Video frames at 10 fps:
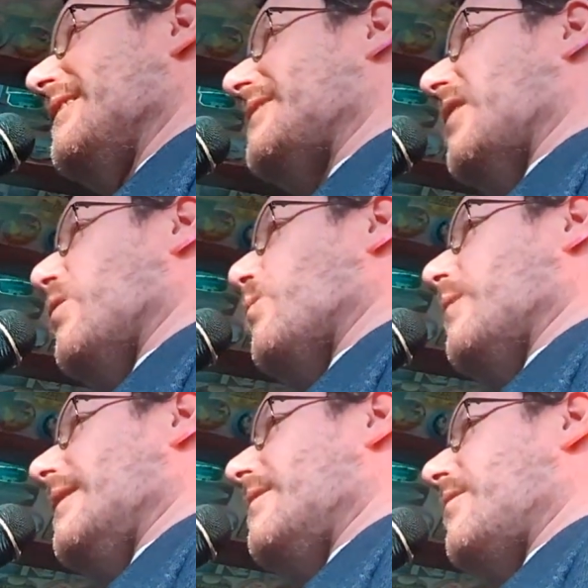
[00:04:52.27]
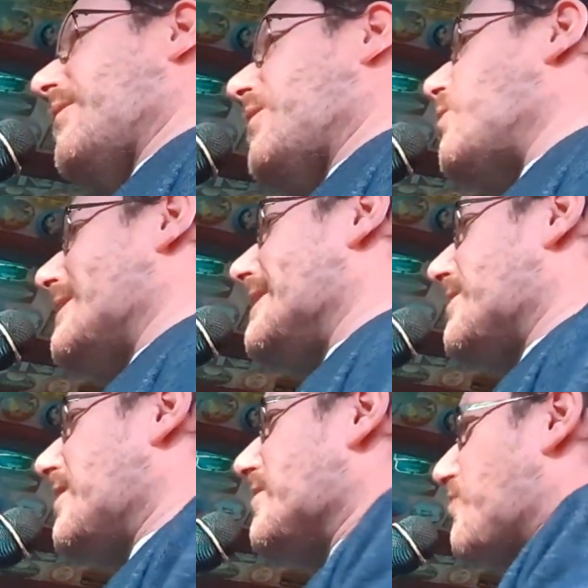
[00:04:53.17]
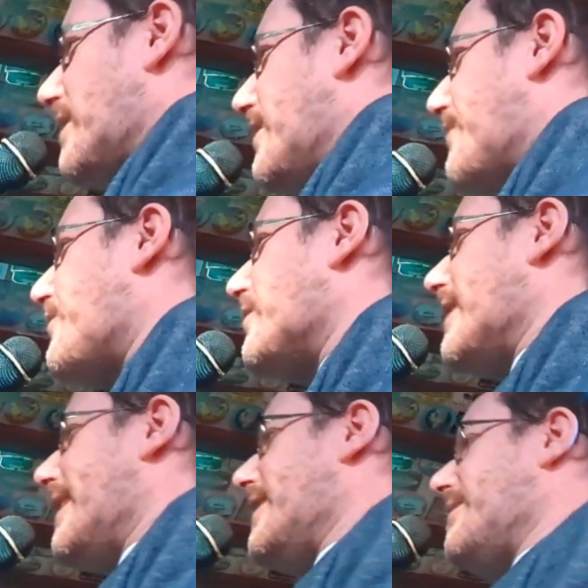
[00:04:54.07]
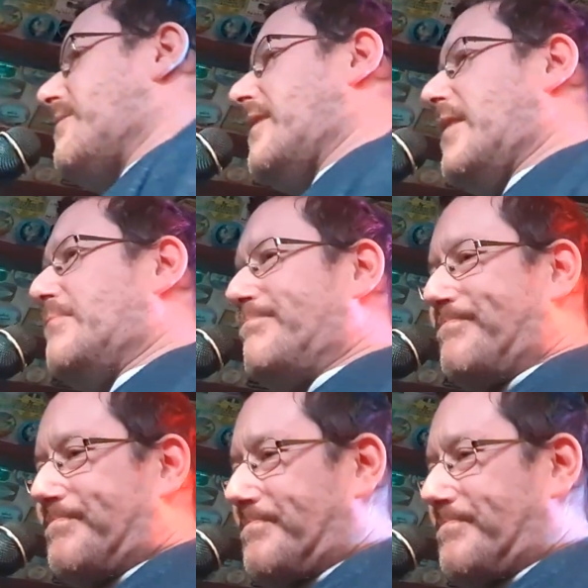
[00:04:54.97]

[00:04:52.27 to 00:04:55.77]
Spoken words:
So of course it's really funny, right?